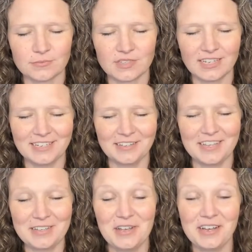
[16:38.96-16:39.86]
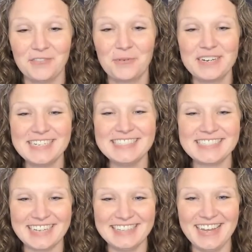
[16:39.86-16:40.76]
He, like when he
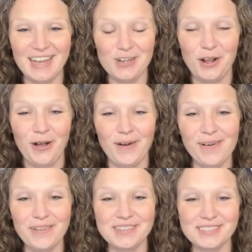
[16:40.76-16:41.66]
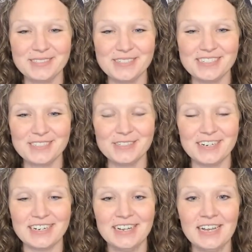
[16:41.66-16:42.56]
said that, oh, the student is
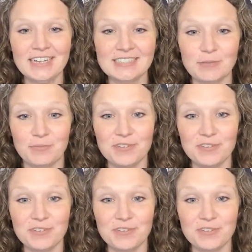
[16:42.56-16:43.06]
learning. It's like